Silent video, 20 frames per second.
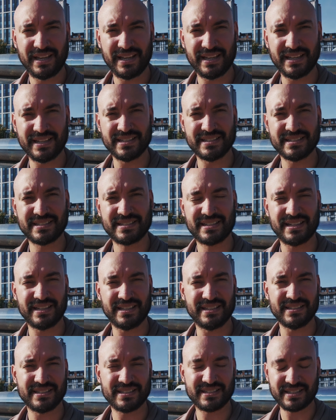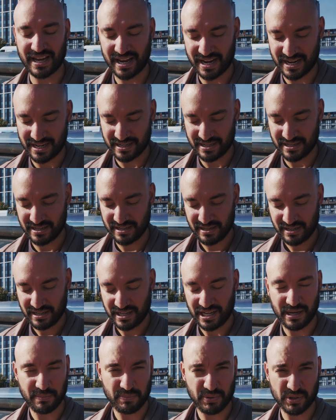is insane.
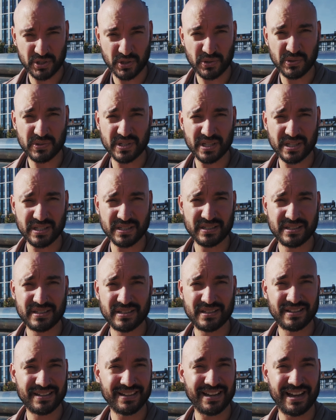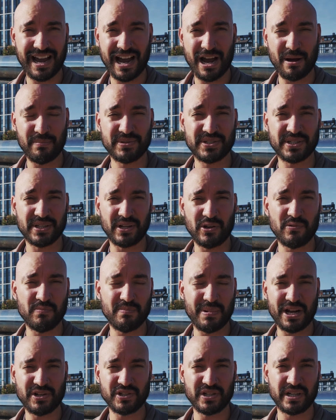It produces absolute
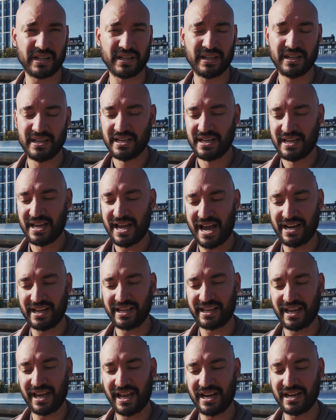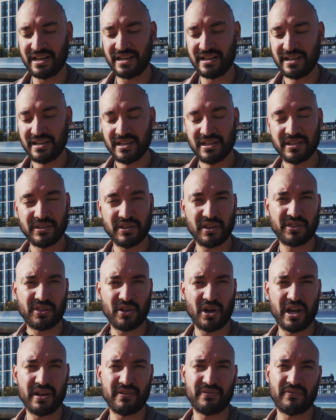magic. And again, the
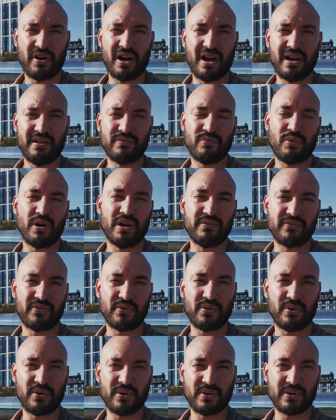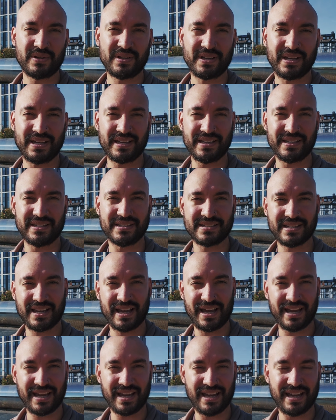35 1.4 is
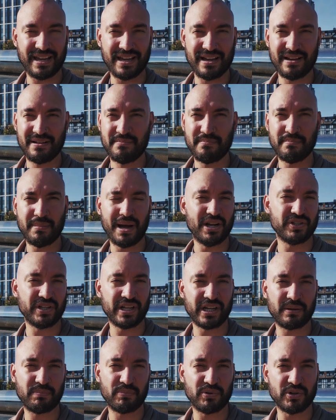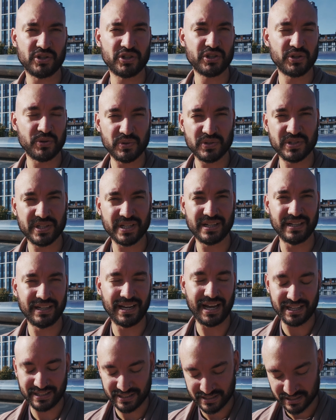a magic producing
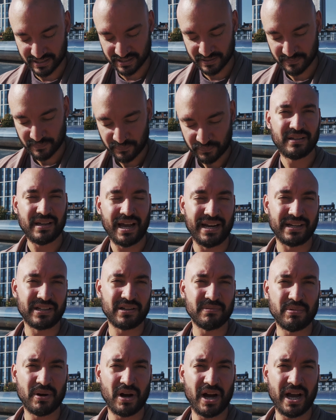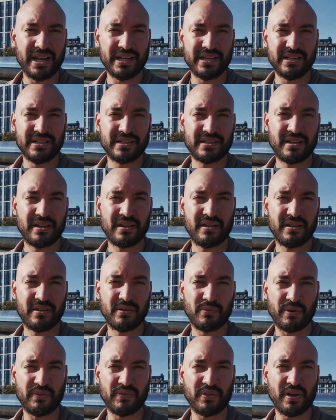lens. And combined
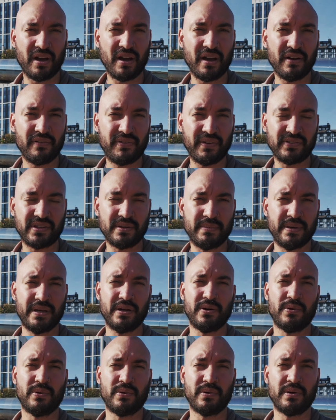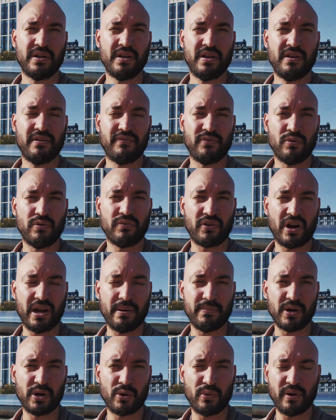with the 50mm full
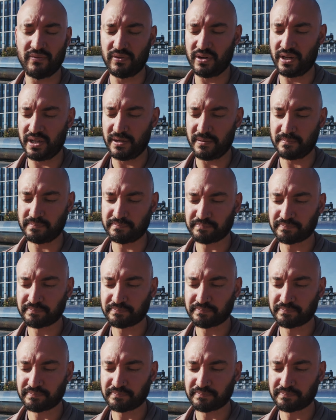frame equivalent